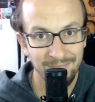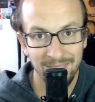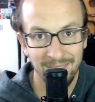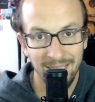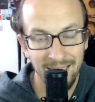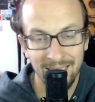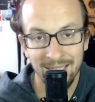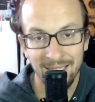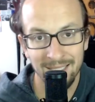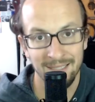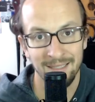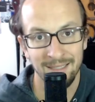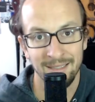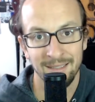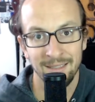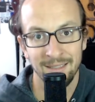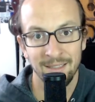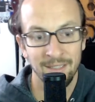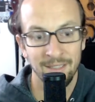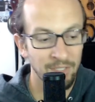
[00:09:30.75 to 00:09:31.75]
It doesn't.
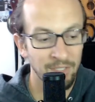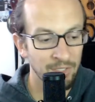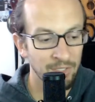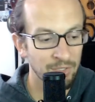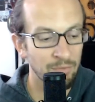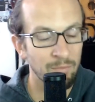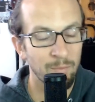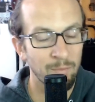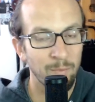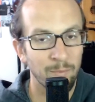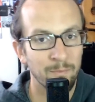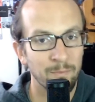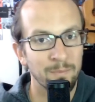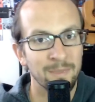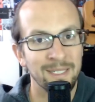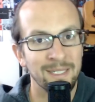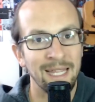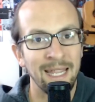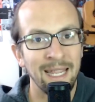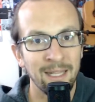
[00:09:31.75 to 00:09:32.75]
So
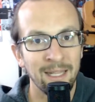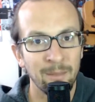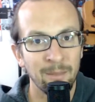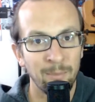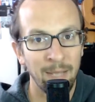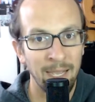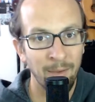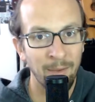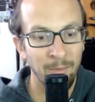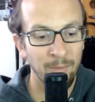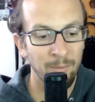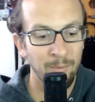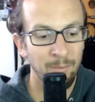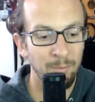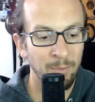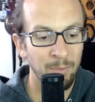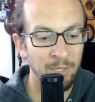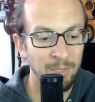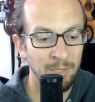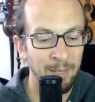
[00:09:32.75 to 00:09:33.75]
take the power,
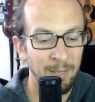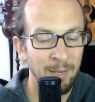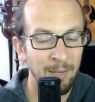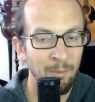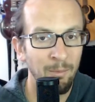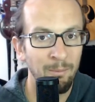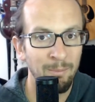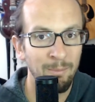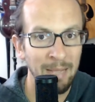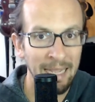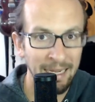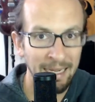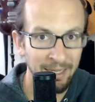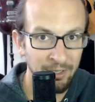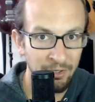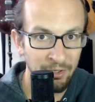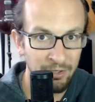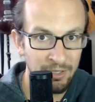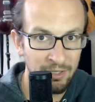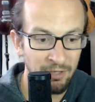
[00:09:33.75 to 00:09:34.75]
put the power back in
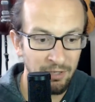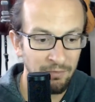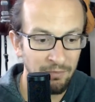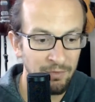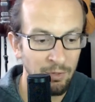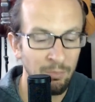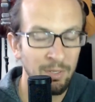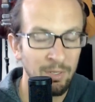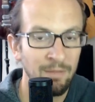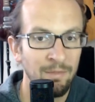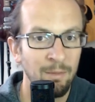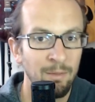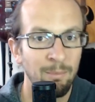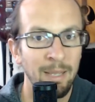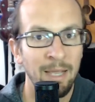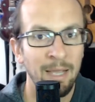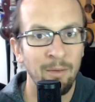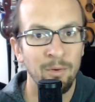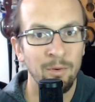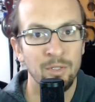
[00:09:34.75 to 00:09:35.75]
yourself. Don't give the
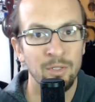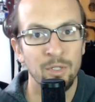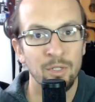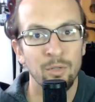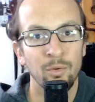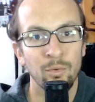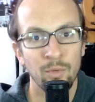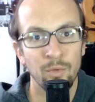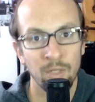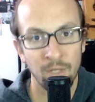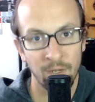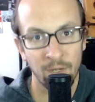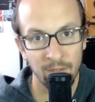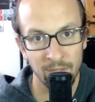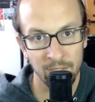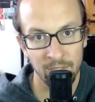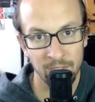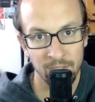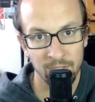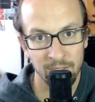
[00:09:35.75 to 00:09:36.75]
power to the
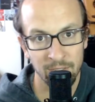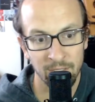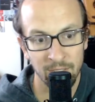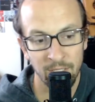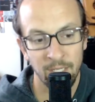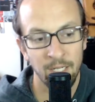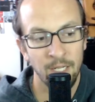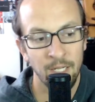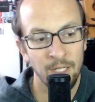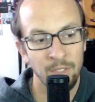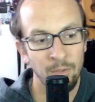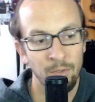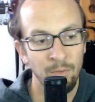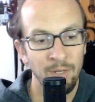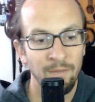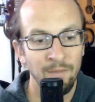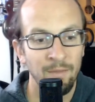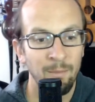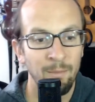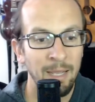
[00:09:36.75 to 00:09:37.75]
colleges. Don't
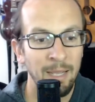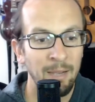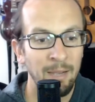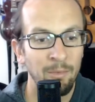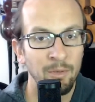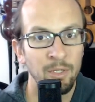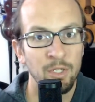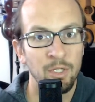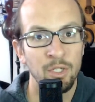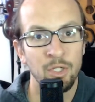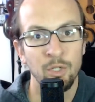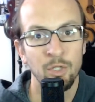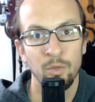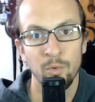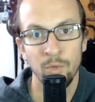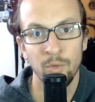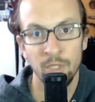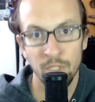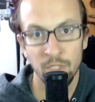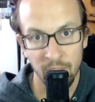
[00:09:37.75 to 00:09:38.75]
give the power
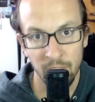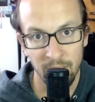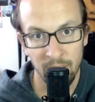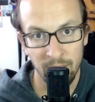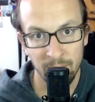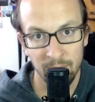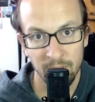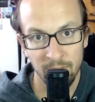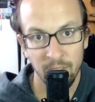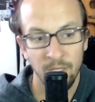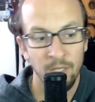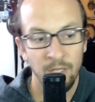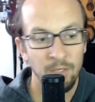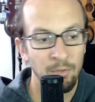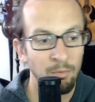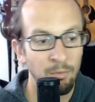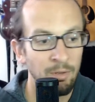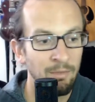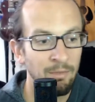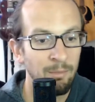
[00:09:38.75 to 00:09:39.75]
to the jobs.
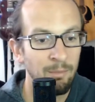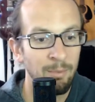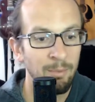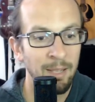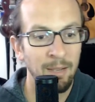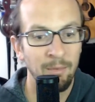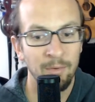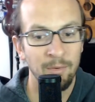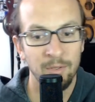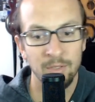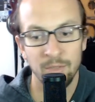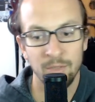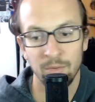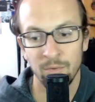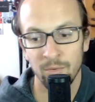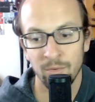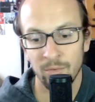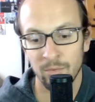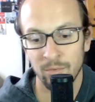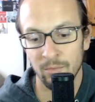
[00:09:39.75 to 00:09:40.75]
Don't give the power
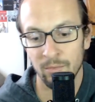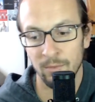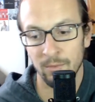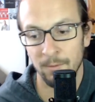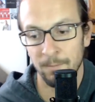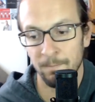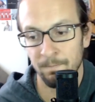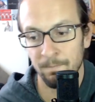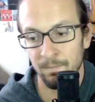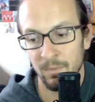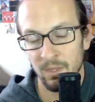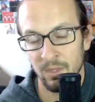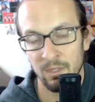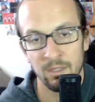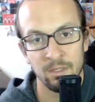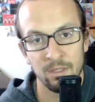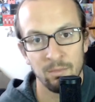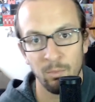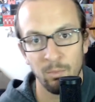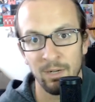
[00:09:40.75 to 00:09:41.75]
to
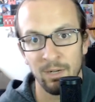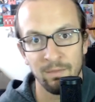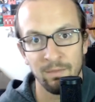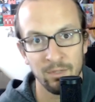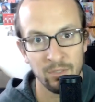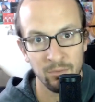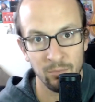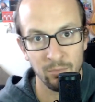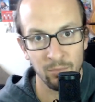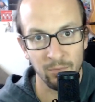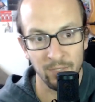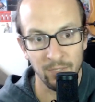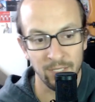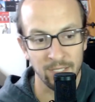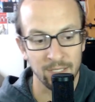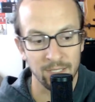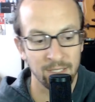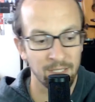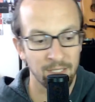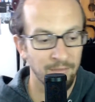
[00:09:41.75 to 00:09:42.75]
the whatever schooling
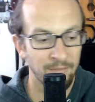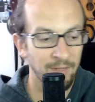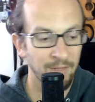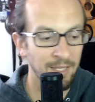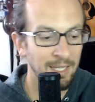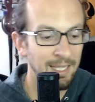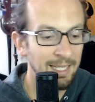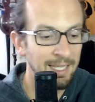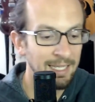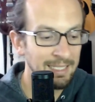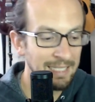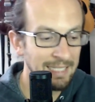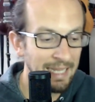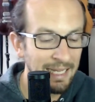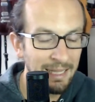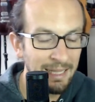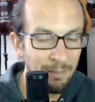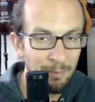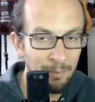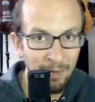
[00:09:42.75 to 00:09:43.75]
and stuff.
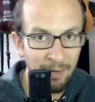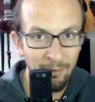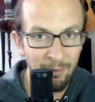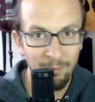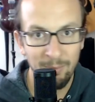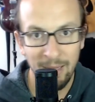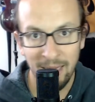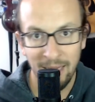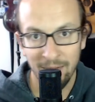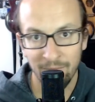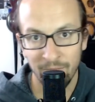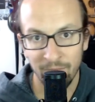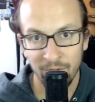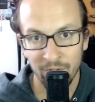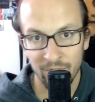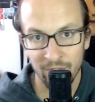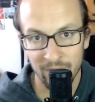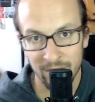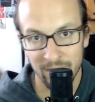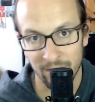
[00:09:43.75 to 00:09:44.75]
Take the power back for
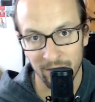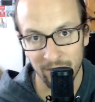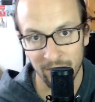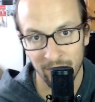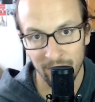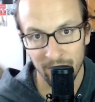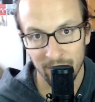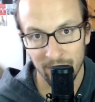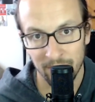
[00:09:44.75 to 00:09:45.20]
yourself.